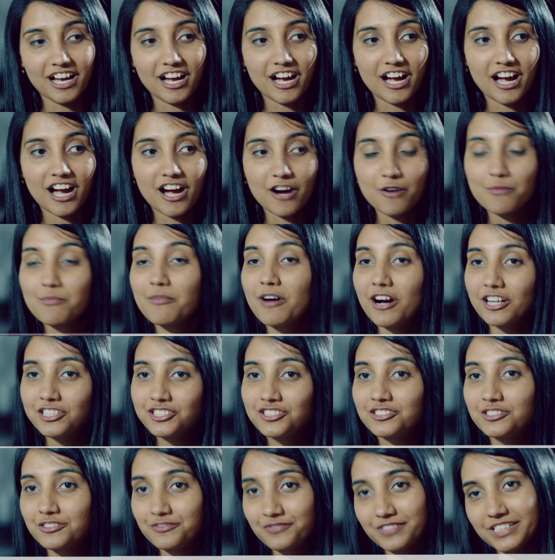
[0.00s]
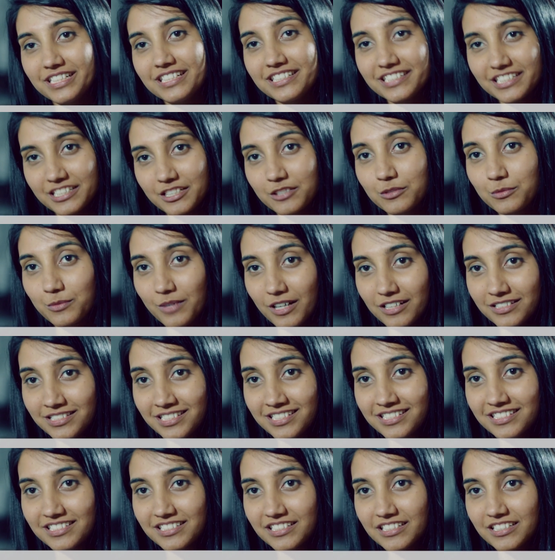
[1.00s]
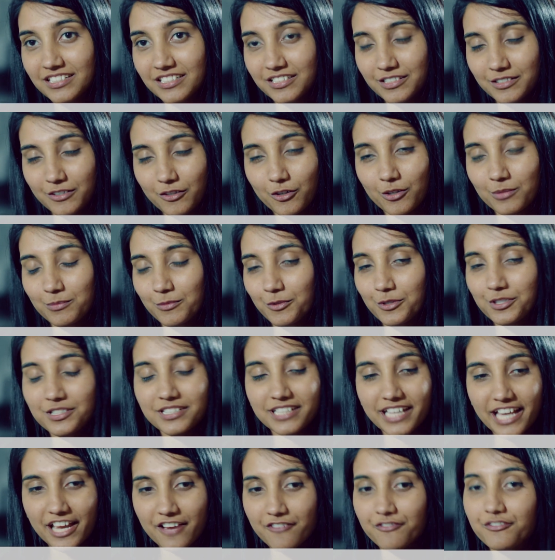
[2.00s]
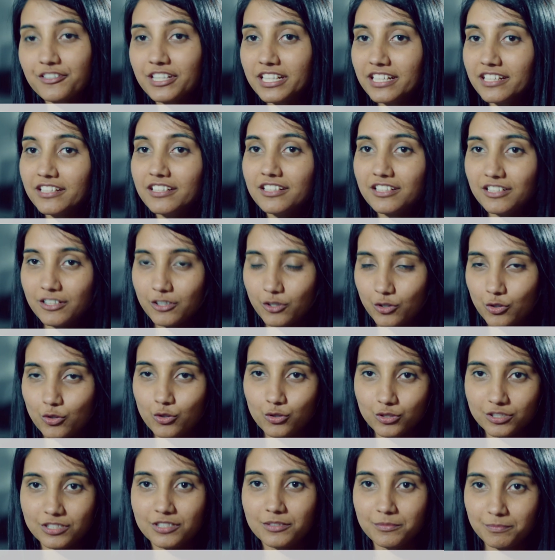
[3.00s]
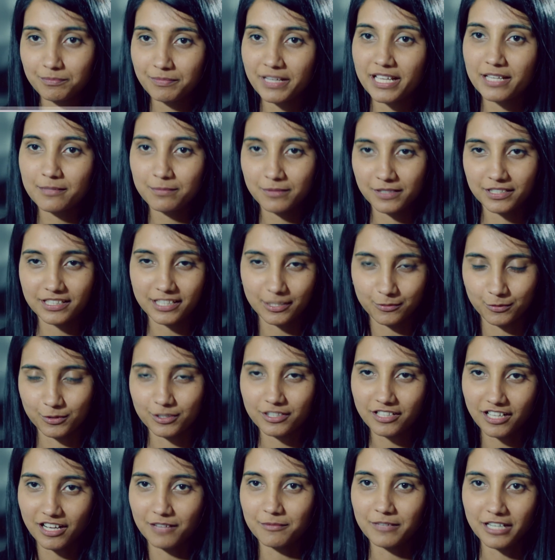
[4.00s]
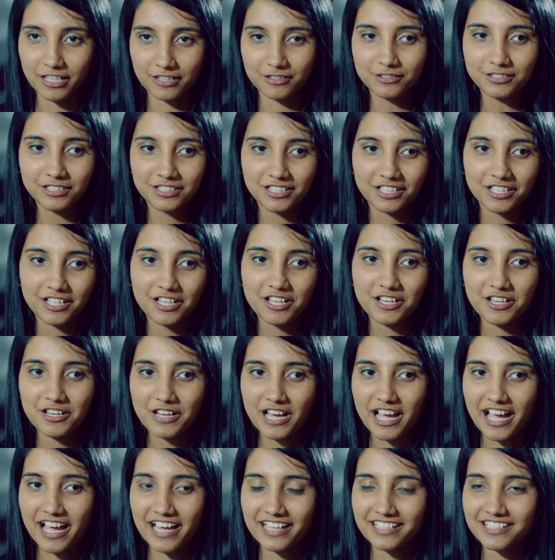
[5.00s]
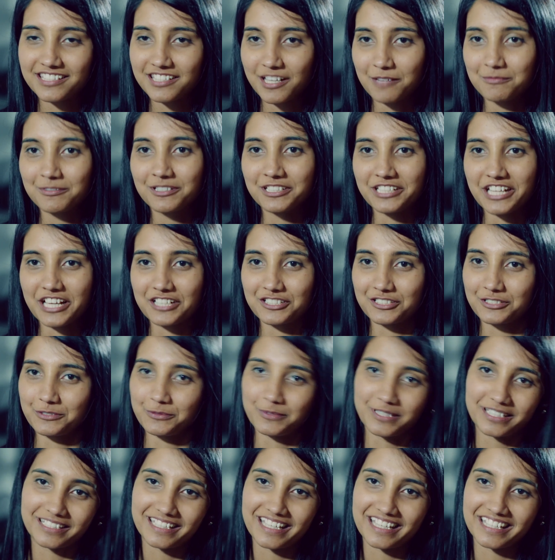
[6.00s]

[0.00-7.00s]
how much the field had advanced. Almost every good paper that would come out had some connection with